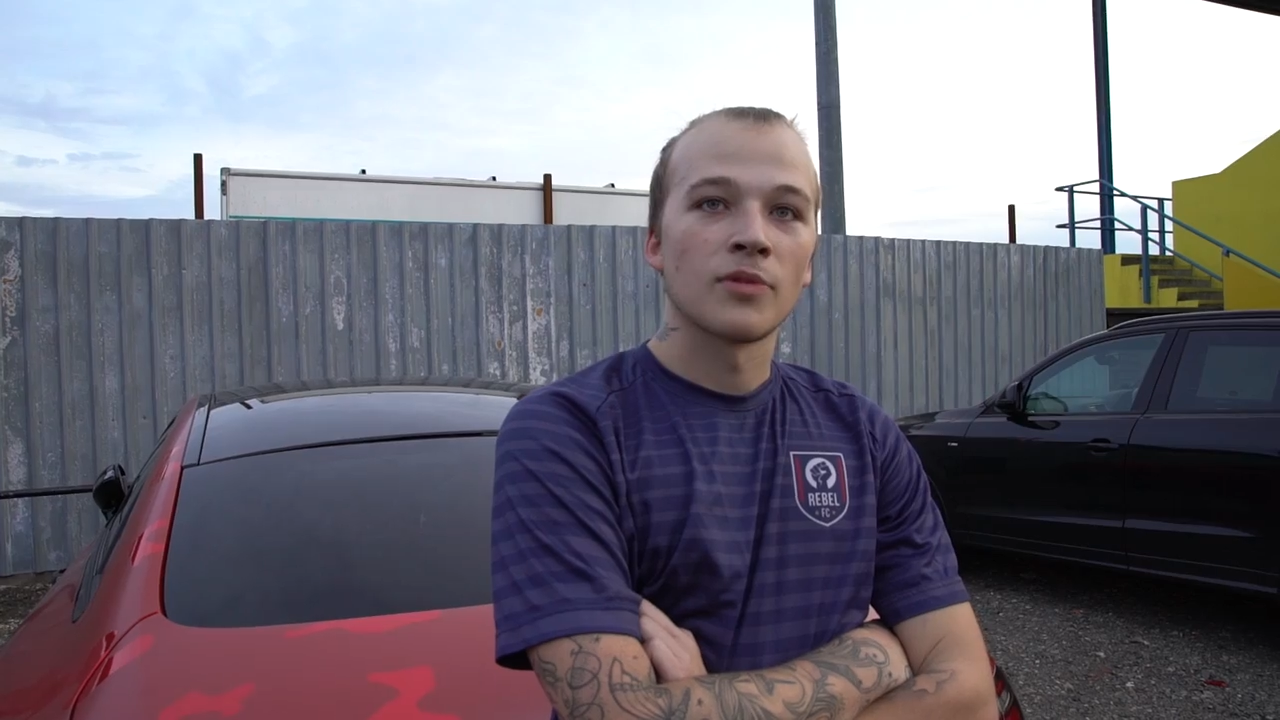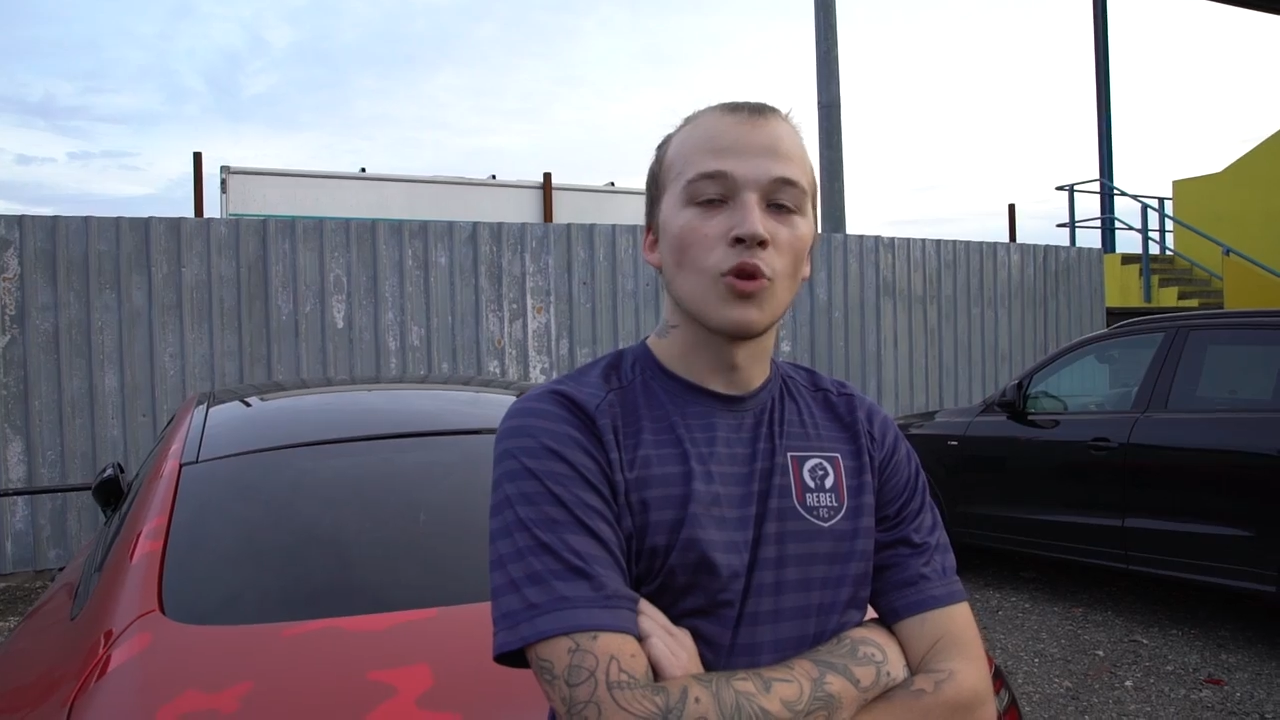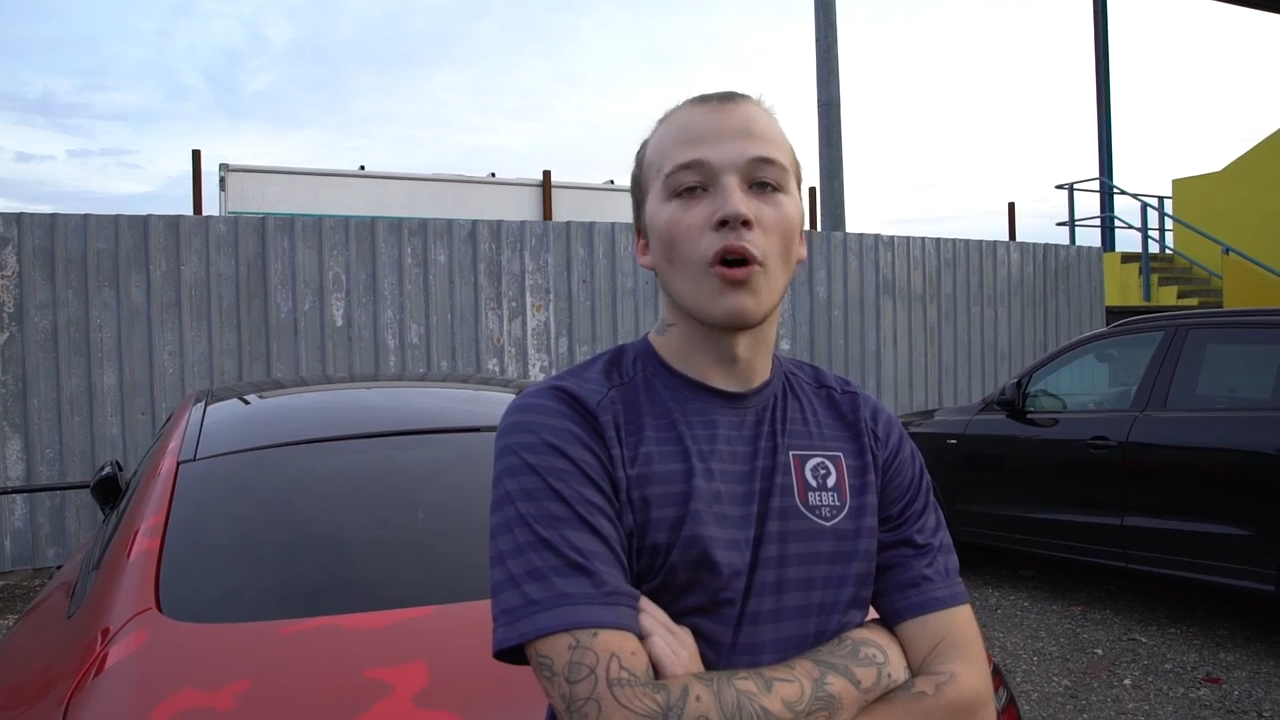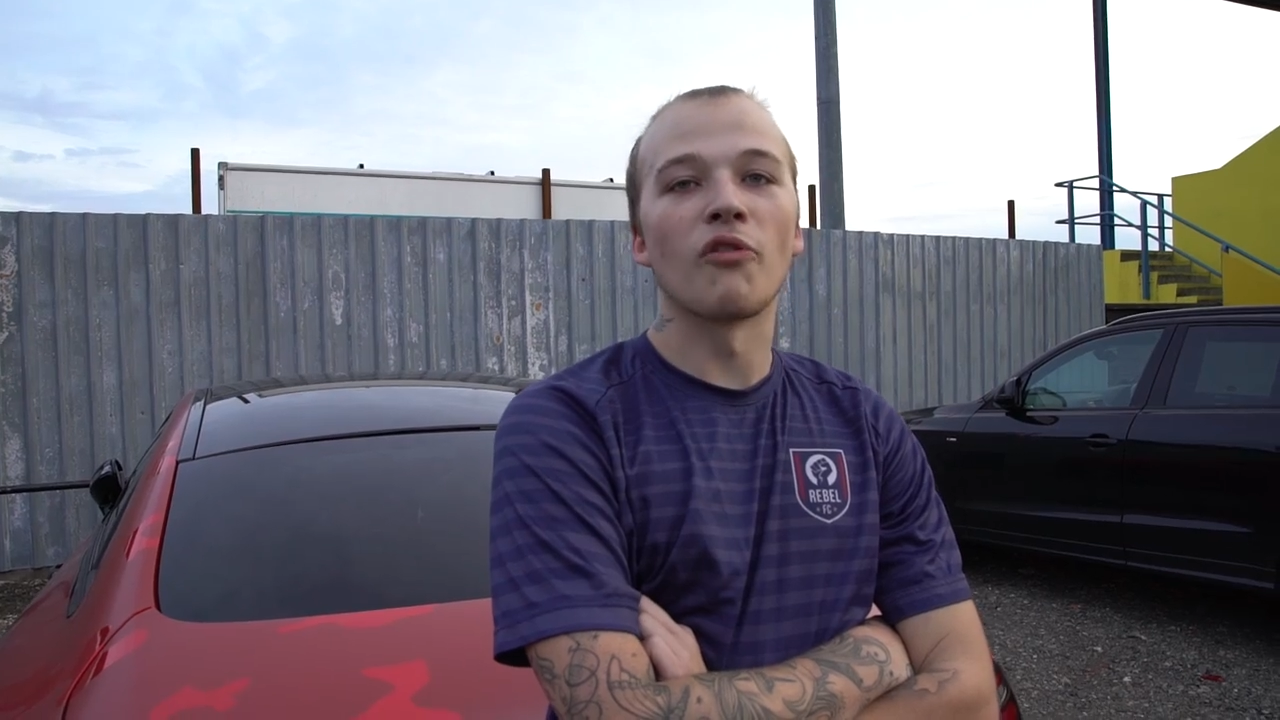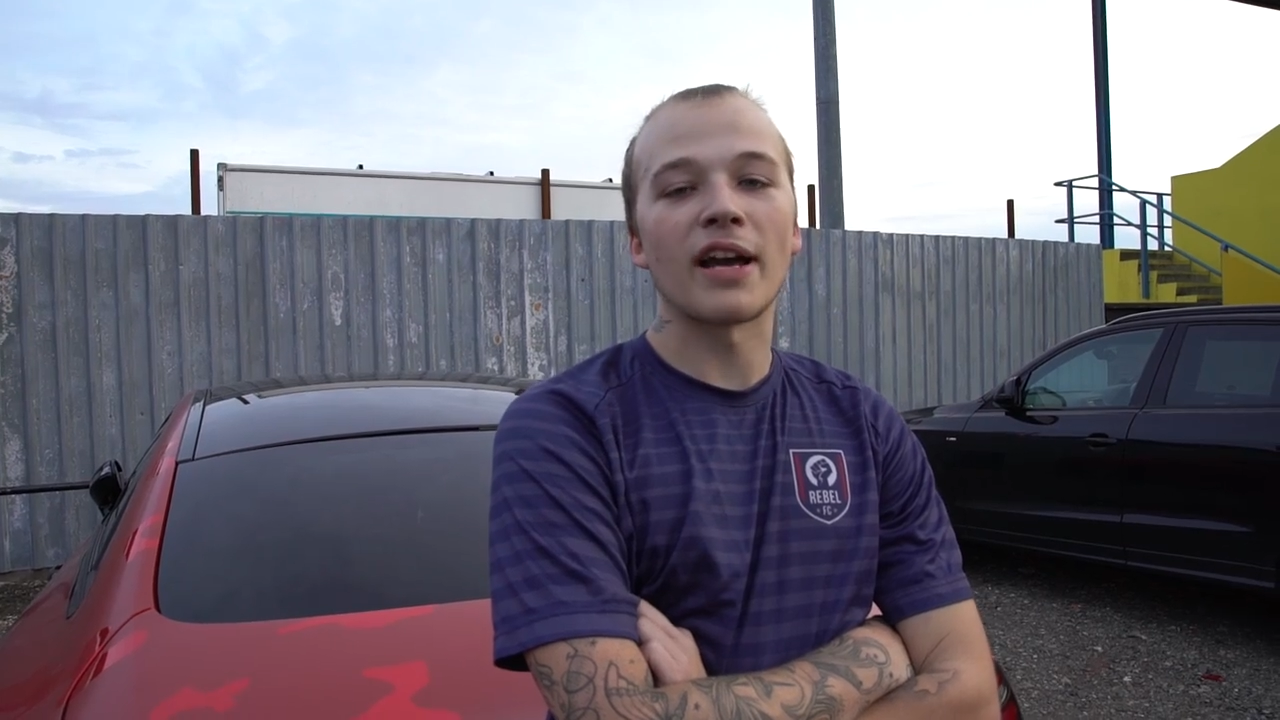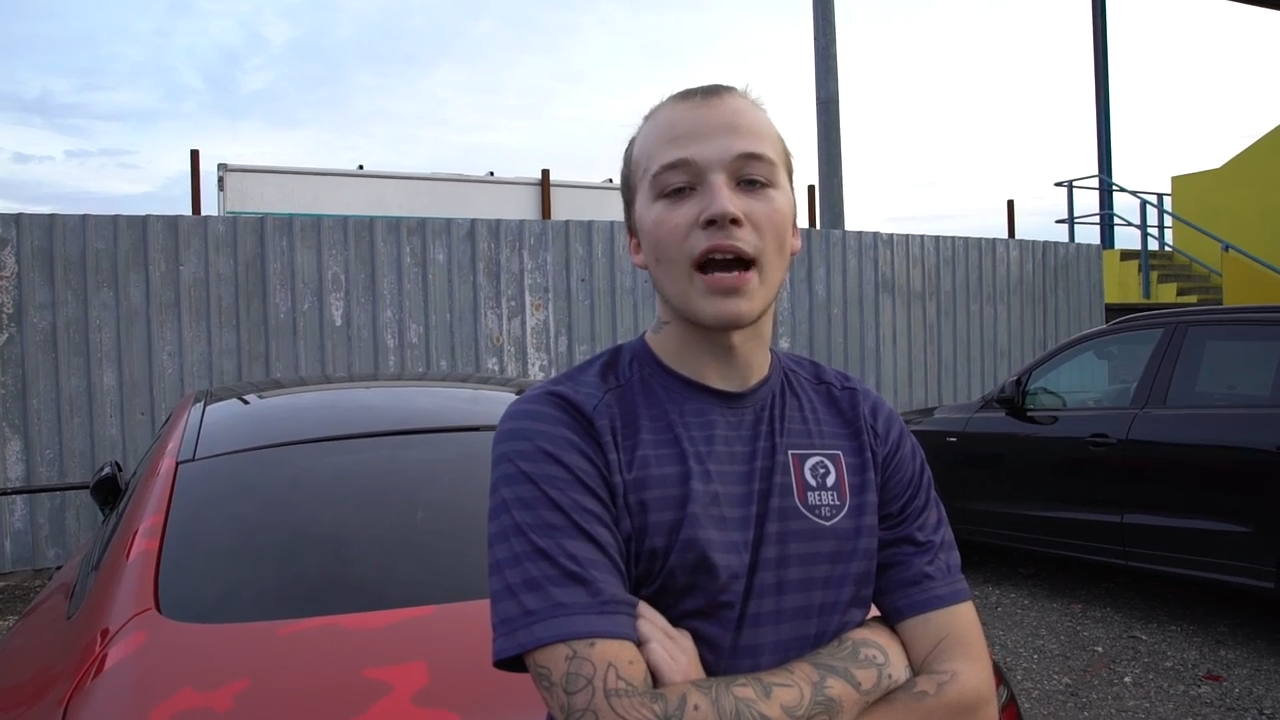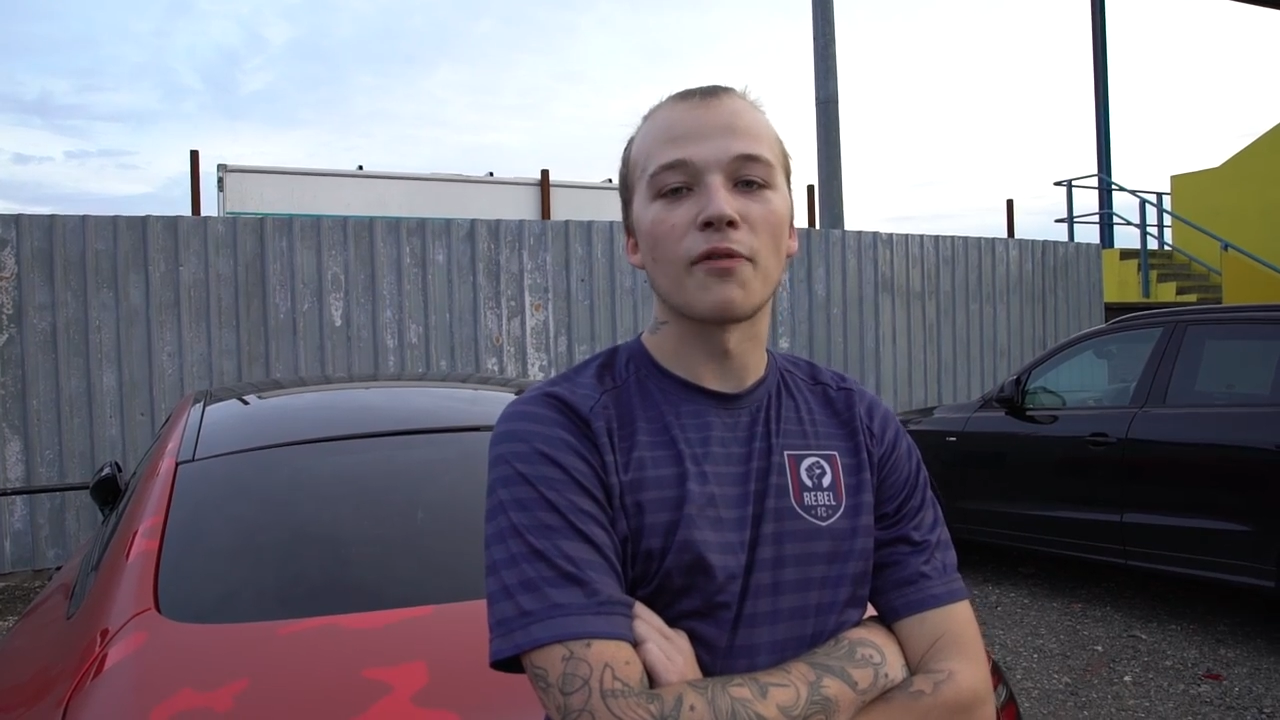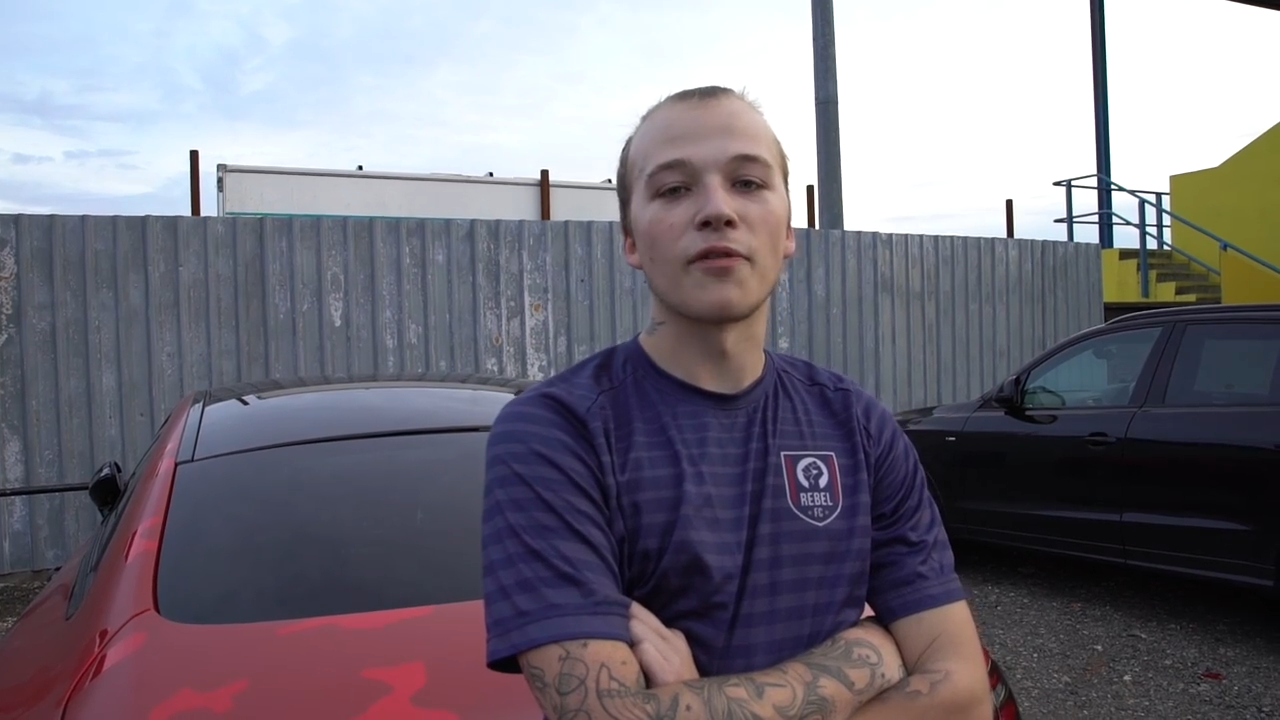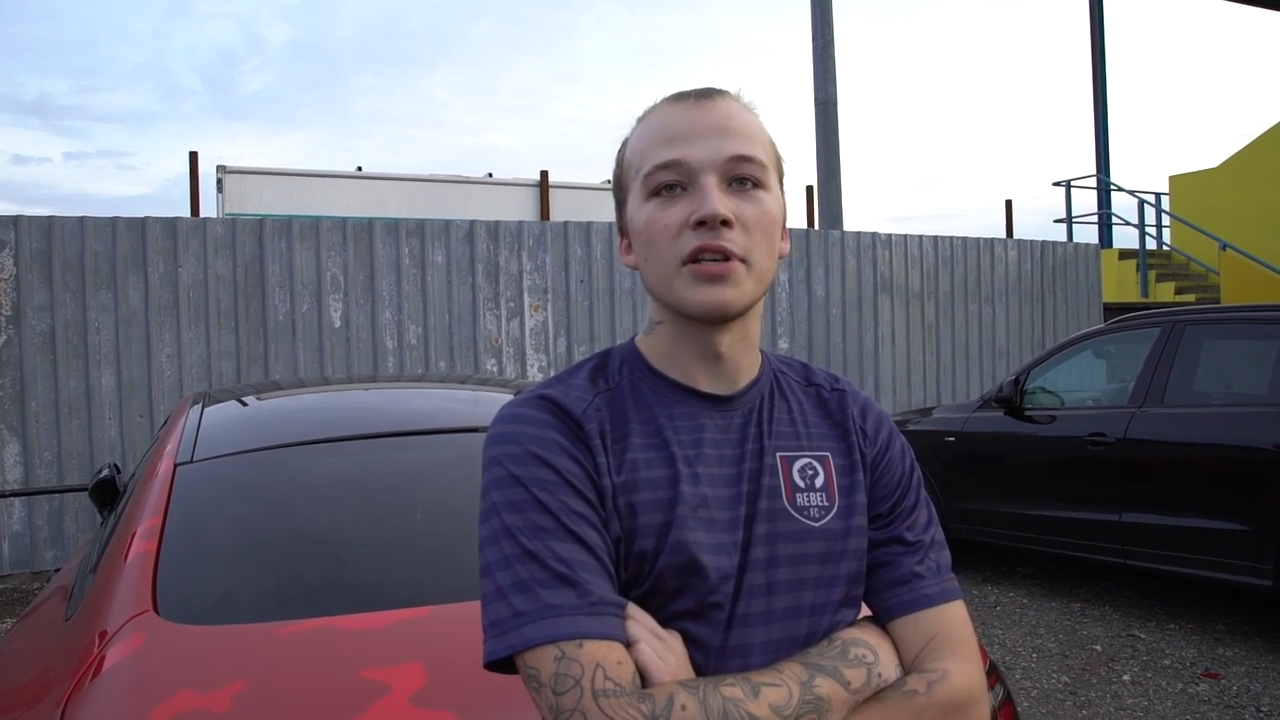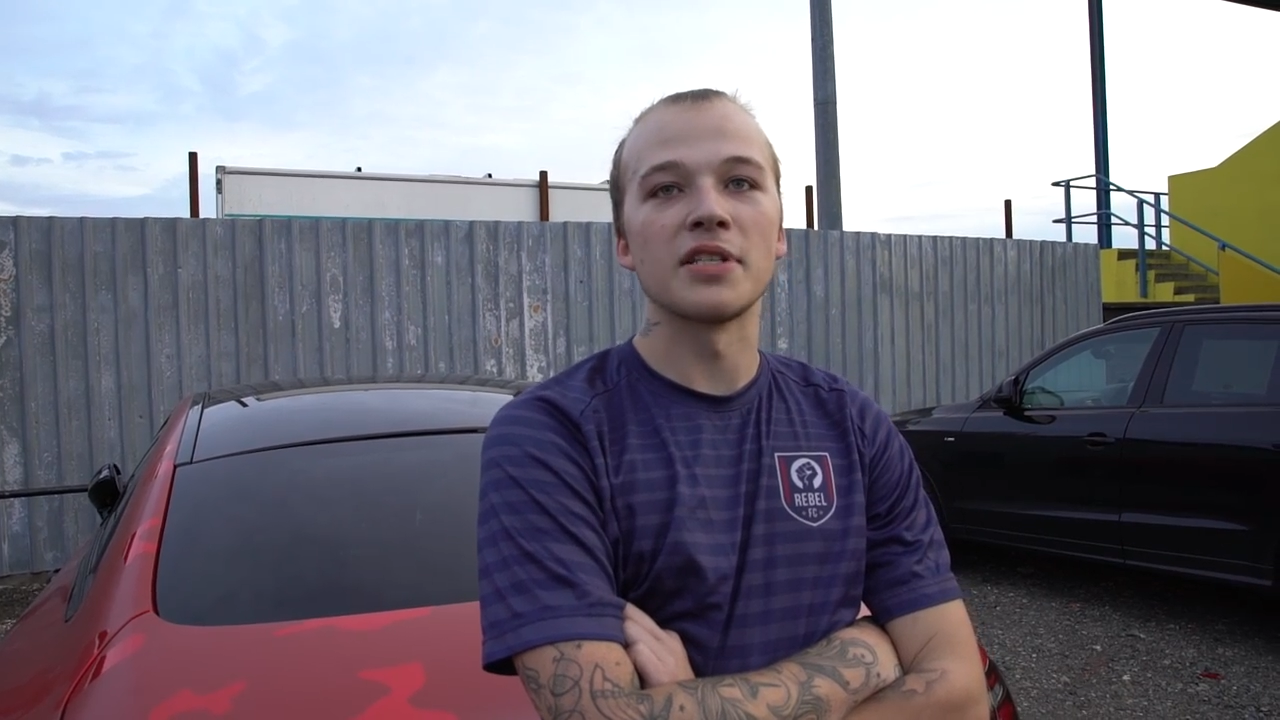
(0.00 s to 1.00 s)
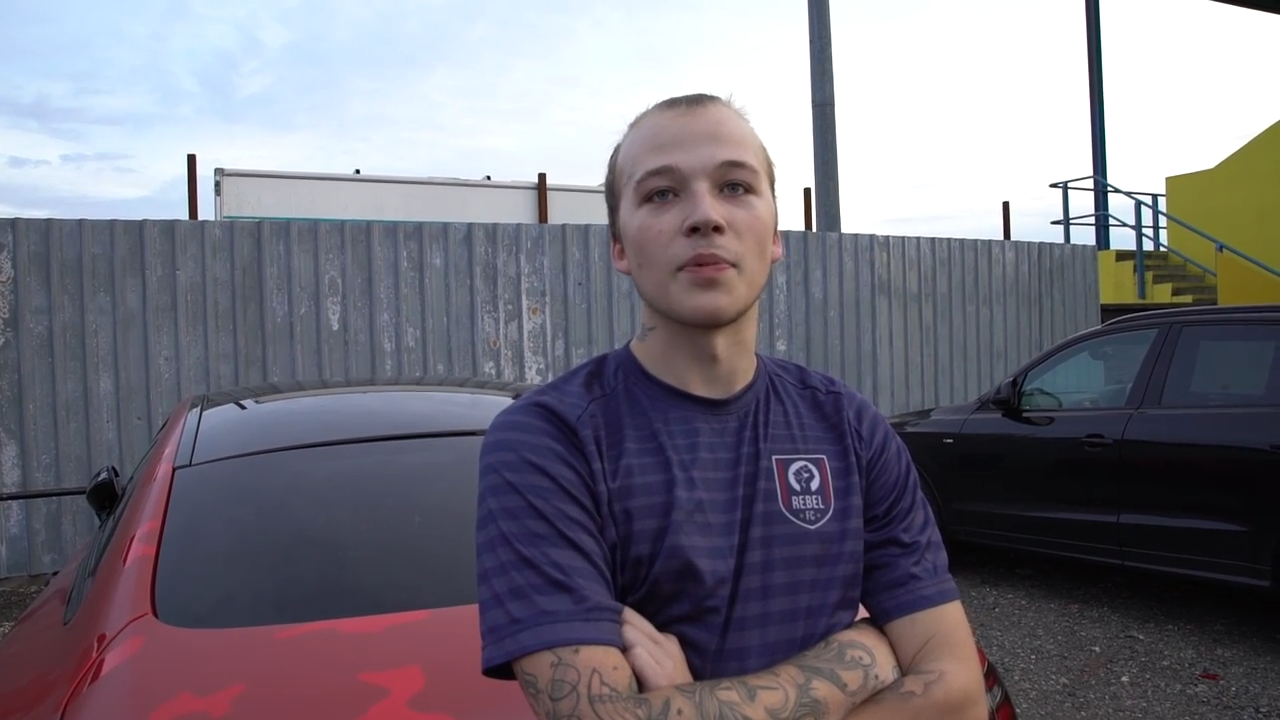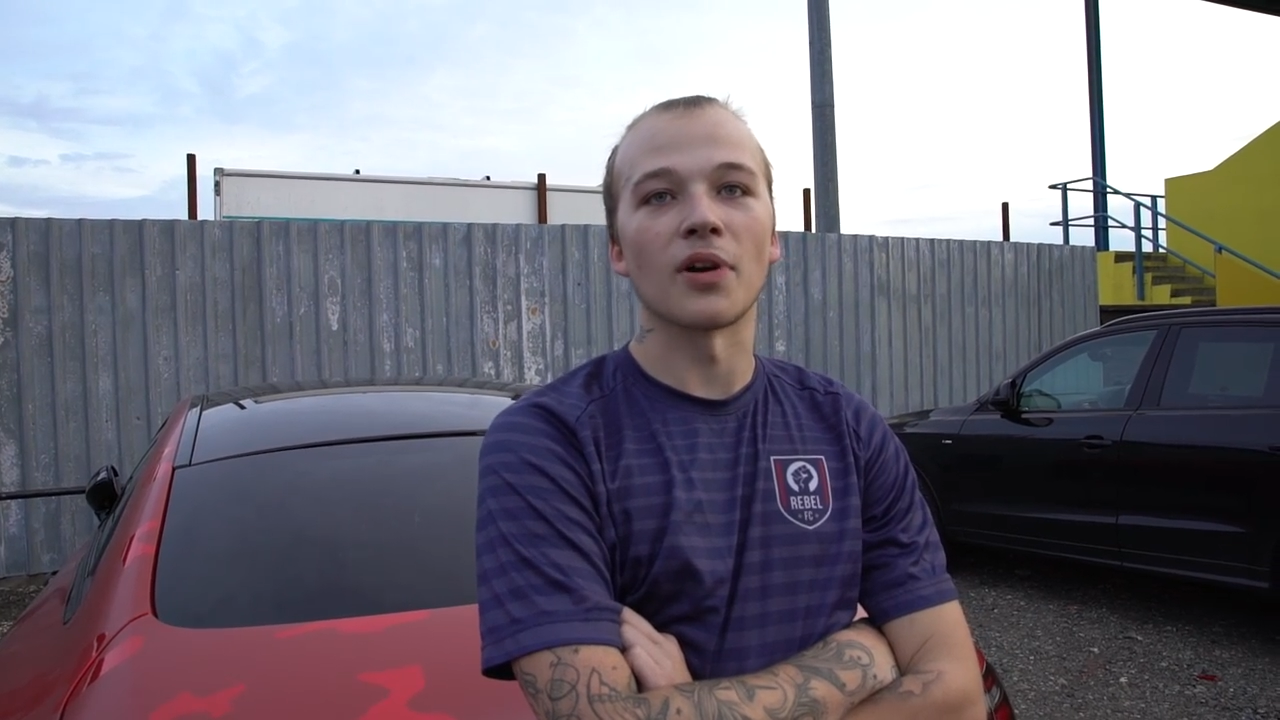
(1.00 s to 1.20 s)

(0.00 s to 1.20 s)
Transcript: Not a red Calfreezy,